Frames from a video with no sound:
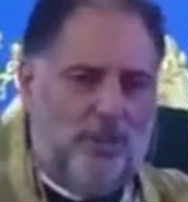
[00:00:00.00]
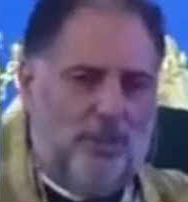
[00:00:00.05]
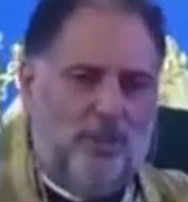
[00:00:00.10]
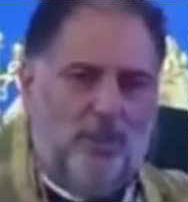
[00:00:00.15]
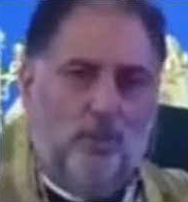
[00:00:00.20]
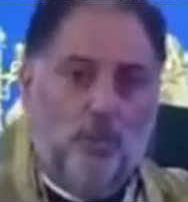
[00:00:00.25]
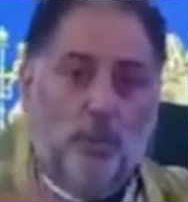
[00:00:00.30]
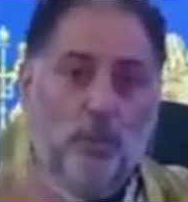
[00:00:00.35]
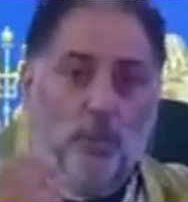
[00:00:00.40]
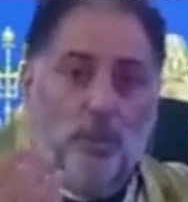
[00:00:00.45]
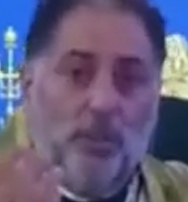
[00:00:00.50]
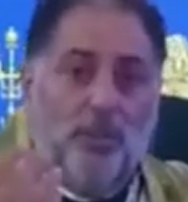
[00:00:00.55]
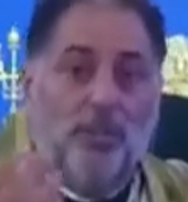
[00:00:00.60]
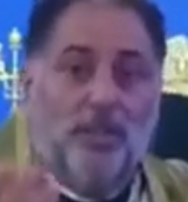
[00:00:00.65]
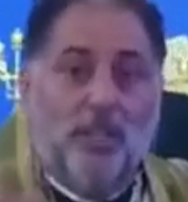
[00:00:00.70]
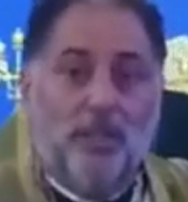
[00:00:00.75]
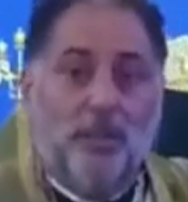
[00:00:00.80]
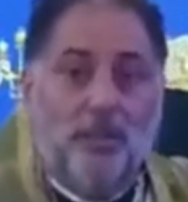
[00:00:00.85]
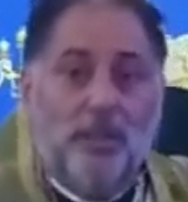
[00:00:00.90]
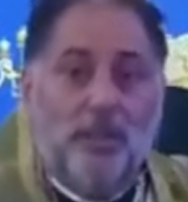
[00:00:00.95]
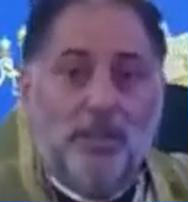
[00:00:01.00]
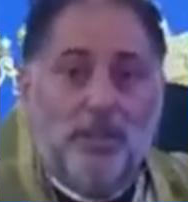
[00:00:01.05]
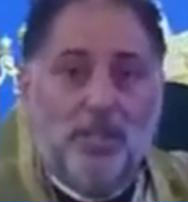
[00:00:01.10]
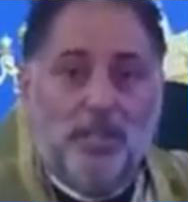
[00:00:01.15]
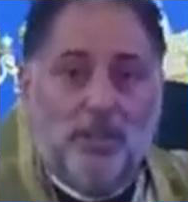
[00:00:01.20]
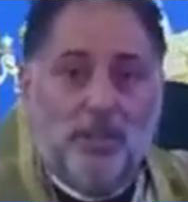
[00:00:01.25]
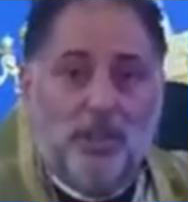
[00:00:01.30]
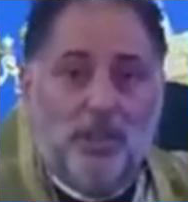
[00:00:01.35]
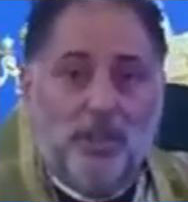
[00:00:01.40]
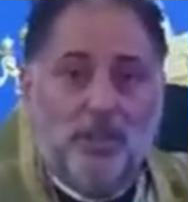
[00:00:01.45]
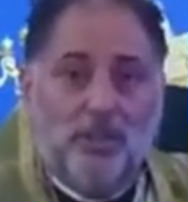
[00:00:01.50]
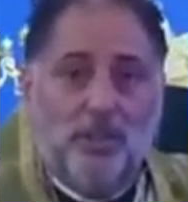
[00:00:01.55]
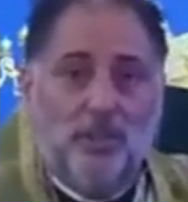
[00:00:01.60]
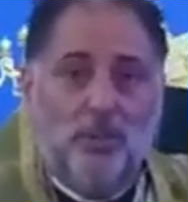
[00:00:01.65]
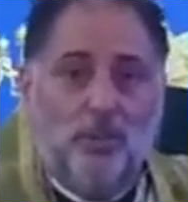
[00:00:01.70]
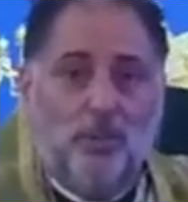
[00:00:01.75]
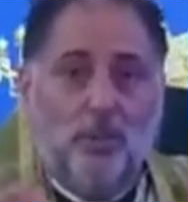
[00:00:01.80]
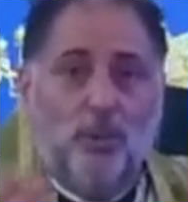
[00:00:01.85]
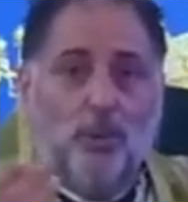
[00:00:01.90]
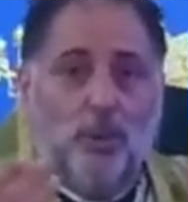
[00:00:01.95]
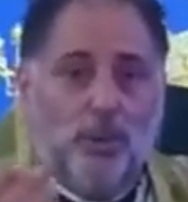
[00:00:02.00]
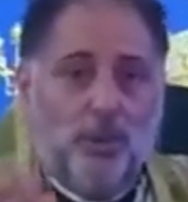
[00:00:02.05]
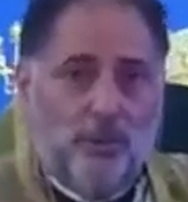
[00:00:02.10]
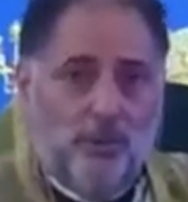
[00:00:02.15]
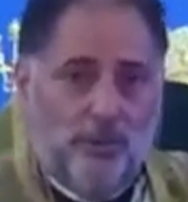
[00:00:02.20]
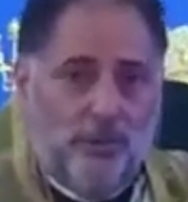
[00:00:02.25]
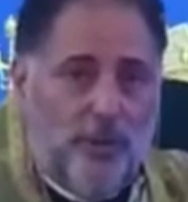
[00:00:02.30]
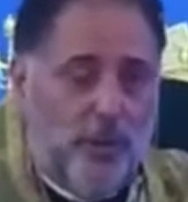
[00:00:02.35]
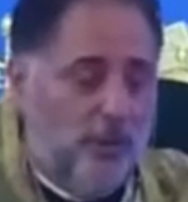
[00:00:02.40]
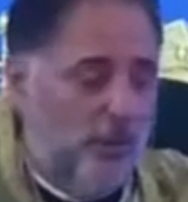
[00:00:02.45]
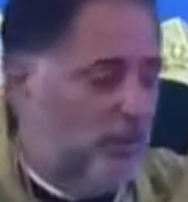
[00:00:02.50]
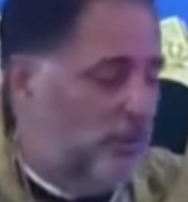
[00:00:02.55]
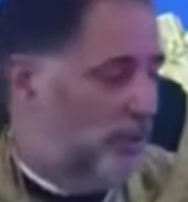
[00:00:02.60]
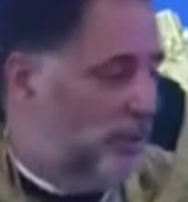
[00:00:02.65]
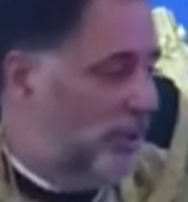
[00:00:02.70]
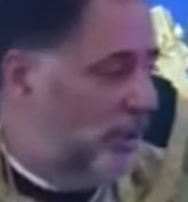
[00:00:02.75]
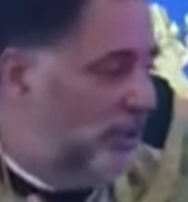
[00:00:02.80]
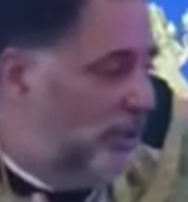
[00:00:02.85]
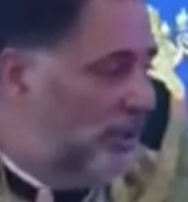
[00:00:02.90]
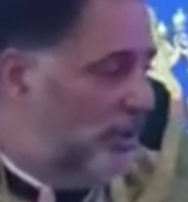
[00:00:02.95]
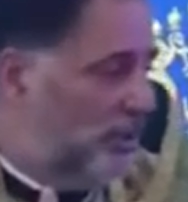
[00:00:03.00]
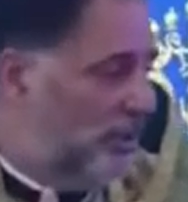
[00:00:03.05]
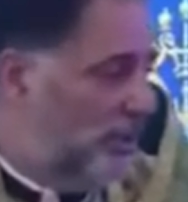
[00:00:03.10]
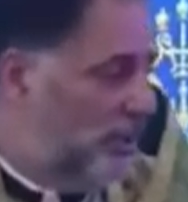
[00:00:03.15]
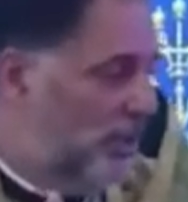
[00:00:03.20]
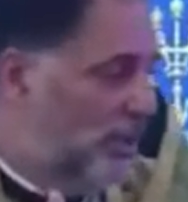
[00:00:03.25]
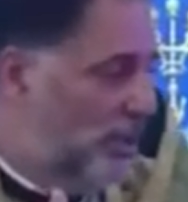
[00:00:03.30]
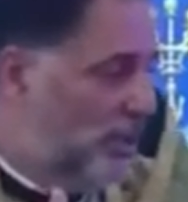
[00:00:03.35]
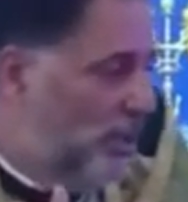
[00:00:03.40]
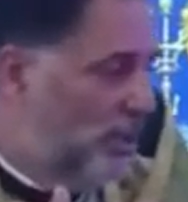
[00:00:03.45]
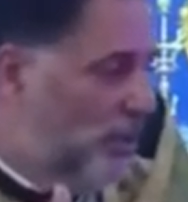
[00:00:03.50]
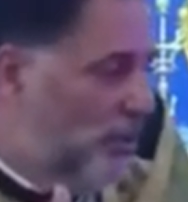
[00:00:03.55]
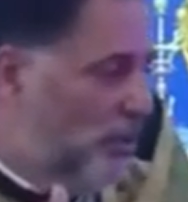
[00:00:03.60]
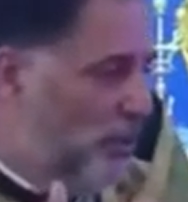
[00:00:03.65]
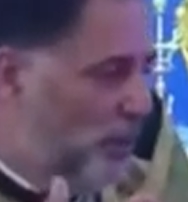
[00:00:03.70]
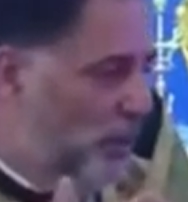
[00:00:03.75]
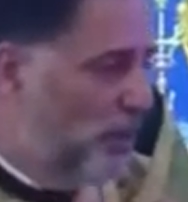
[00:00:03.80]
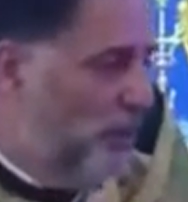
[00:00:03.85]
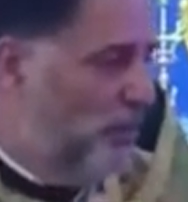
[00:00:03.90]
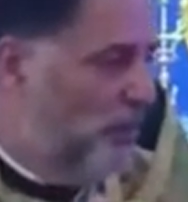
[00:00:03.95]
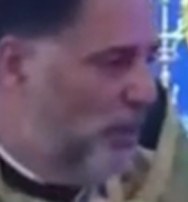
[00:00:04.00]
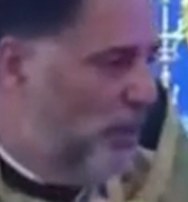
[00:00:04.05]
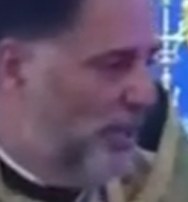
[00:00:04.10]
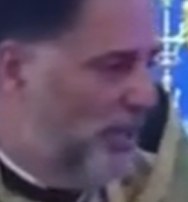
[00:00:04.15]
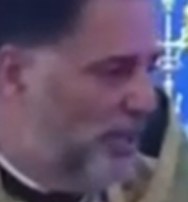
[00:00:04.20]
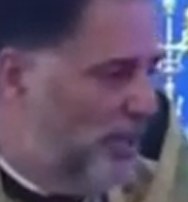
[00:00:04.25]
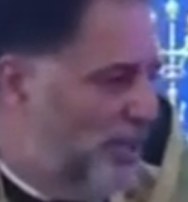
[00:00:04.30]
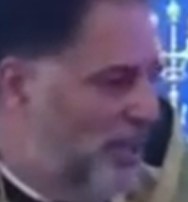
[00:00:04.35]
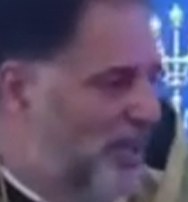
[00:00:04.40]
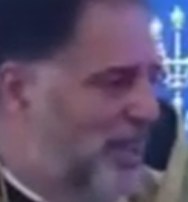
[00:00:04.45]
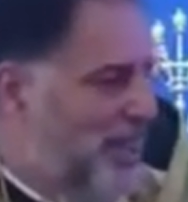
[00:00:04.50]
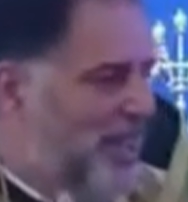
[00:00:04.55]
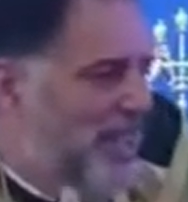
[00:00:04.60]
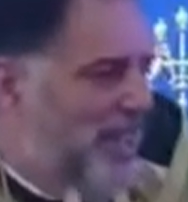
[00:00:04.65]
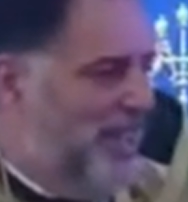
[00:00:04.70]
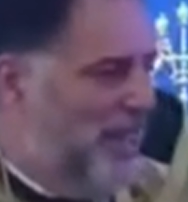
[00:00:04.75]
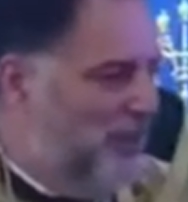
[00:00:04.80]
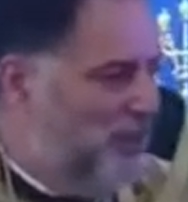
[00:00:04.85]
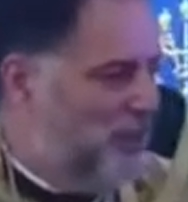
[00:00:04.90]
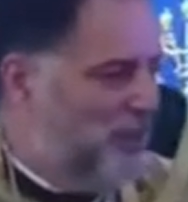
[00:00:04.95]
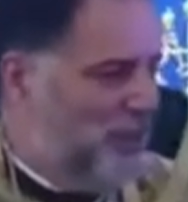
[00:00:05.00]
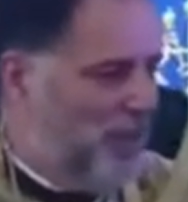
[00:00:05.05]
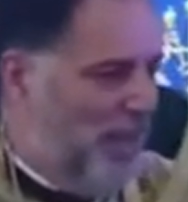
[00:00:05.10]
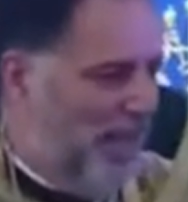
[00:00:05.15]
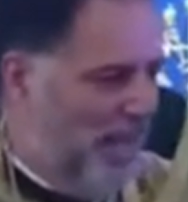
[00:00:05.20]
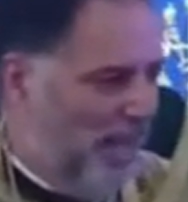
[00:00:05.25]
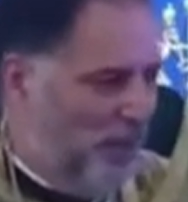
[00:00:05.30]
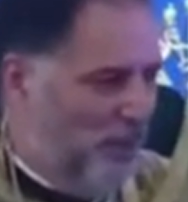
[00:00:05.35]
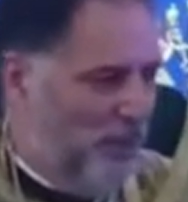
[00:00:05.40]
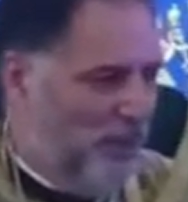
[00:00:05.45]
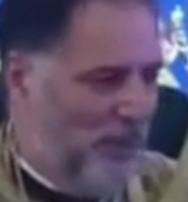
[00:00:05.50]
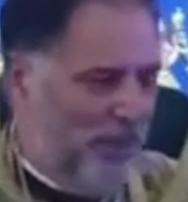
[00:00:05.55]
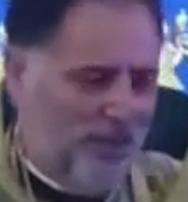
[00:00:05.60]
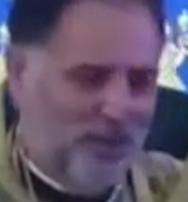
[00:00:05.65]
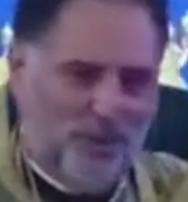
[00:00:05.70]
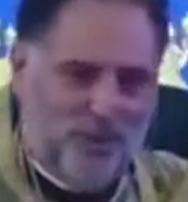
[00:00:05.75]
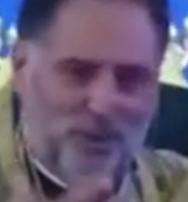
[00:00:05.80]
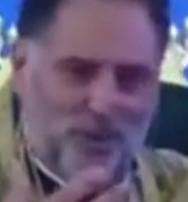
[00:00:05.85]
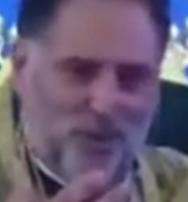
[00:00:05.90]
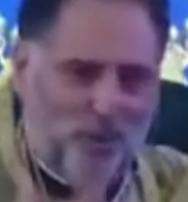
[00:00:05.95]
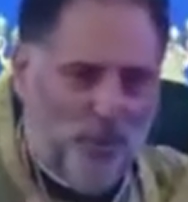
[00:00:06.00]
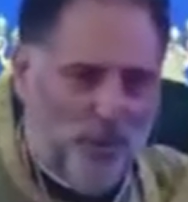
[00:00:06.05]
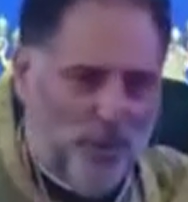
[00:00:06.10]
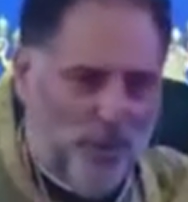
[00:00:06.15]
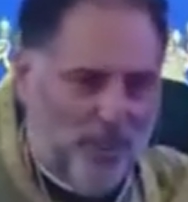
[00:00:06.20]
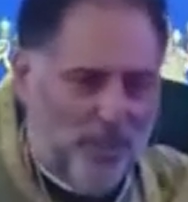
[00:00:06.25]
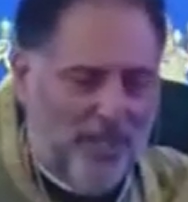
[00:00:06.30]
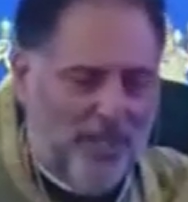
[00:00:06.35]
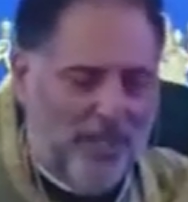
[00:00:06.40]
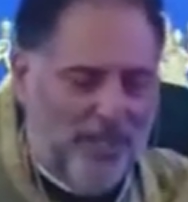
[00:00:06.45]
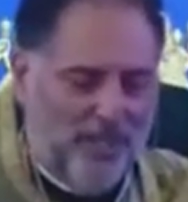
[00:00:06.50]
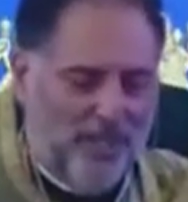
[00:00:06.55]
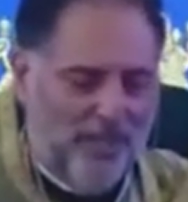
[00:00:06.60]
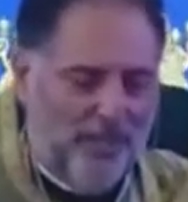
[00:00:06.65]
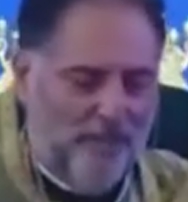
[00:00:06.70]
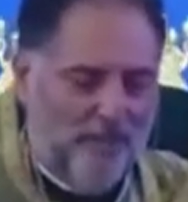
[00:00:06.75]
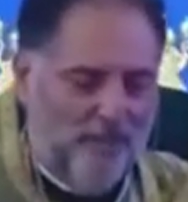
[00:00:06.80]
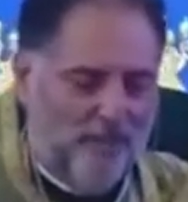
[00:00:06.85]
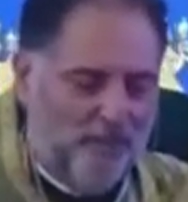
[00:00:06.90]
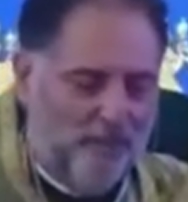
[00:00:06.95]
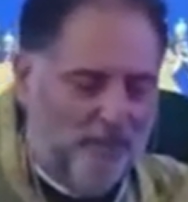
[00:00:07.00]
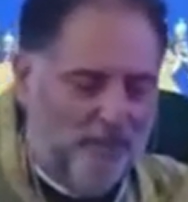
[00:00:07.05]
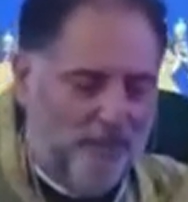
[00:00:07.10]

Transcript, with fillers: Because we want to imitate Jesus, we want to follow Jesus, we want Him to help us so we're like Him.